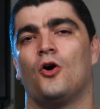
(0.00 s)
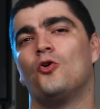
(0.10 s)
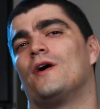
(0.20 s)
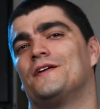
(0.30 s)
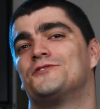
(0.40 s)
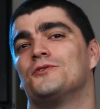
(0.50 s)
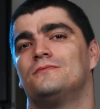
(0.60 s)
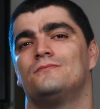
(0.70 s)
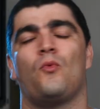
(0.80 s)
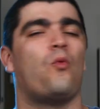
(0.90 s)
All right,
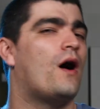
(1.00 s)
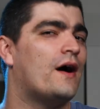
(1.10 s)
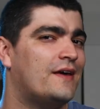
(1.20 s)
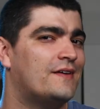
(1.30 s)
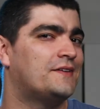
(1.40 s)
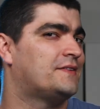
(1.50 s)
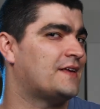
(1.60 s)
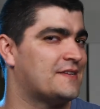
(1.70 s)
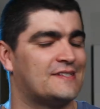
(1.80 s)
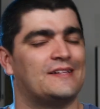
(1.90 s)
so why the
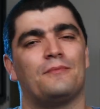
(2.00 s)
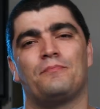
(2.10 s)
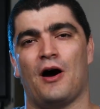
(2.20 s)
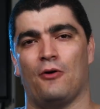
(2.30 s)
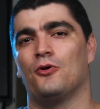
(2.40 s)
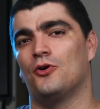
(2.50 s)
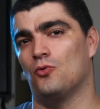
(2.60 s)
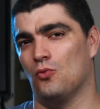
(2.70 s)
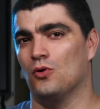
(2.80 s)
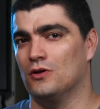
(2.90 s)
Tesla
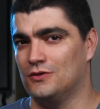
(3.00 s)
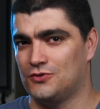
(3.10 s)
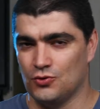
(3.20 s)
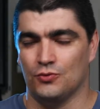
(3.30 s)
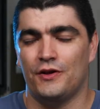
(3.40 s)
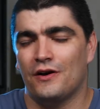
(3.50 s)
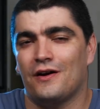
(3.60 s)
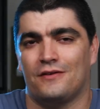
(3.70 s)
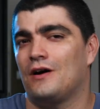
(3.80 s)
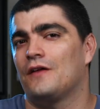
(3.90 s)
Powerwall 2? There
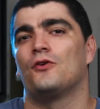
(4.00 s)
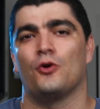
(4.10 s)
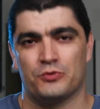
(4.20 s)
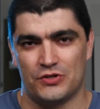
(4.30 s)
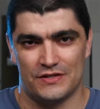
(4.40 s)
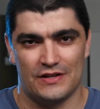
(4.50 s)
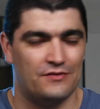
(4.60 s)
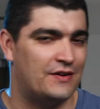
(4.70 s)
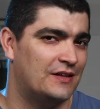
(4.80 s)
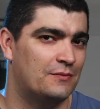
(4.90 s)
are other options
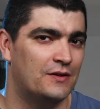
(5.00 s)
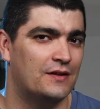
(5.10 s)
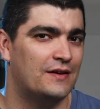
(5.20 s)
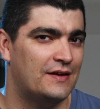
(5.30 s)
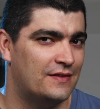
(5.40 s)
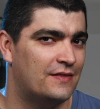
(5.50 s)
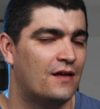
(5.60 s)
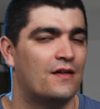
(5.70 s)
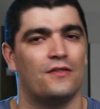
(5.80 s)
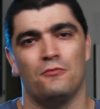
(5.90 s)
available in
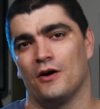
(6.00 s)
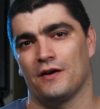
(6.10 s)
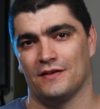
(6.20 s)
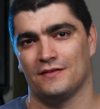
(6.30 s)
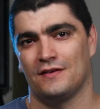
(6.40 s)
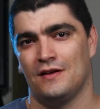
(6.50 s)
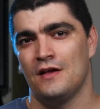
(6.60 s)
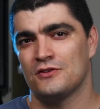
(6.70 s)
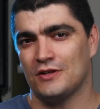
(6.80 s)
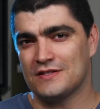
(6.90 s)
the market.
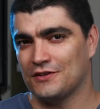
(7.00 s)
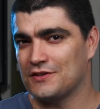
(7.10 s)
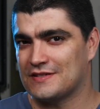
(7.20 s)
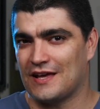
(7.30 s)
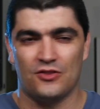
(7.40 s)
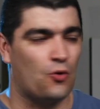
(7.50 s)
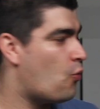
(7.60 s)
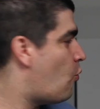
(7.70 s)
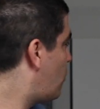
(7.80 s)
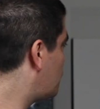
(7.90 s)
So let's understand
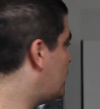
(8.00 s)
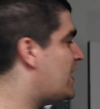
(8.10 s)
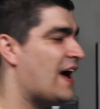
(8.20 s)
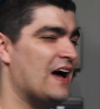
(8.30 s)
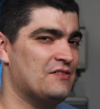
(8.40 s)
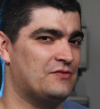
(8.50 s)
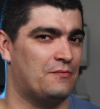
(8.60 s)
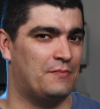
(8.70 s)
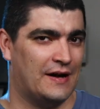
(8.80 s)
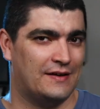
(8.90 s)
what we have
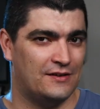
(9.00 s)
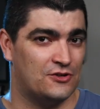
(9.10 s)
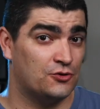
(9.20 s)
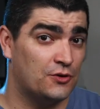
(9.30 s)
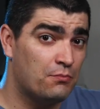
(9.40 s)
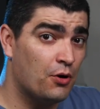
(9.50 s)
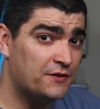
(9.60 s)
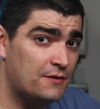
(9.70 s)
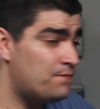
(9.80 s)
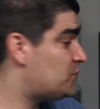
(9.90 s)
back there. So the
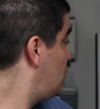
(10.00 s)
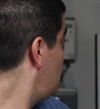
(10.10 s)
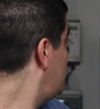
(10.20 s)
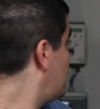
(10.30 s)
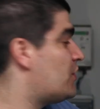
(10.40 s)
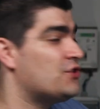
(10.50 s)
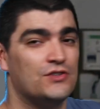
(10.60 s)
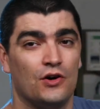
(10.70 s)
bottom 2/3